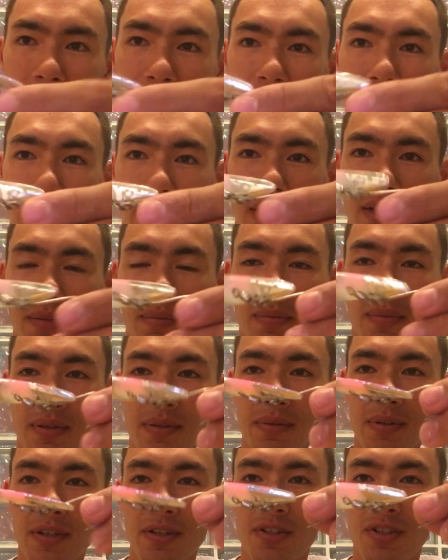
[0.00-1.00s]
So it come
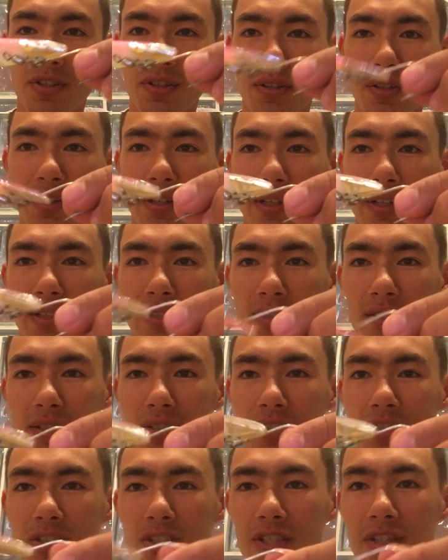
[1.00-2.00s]
when you're trolling, it's
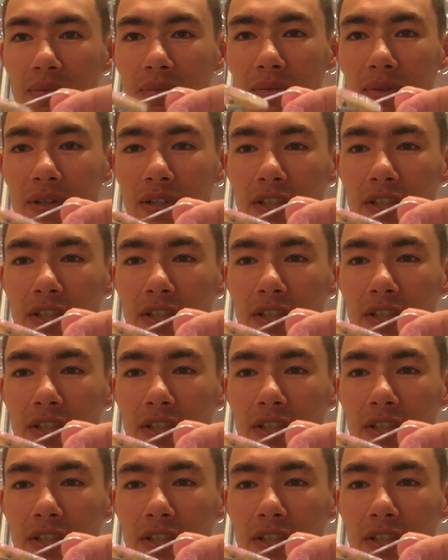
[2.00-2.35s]
just shimmer,